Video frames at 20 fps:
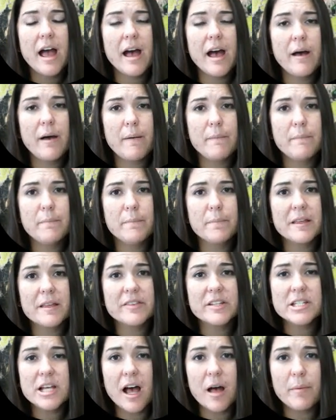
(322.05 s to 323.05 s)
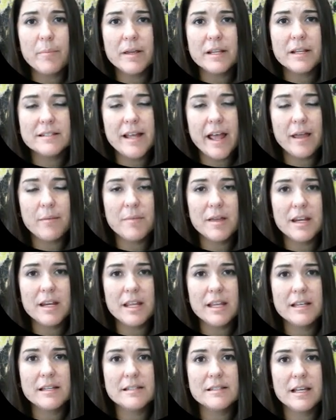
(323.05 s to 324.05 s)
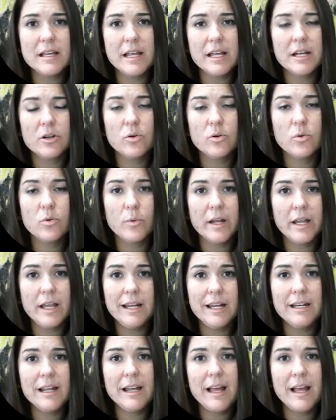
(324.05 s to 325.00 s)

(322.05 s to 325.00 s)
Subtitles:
The topic statement is in green.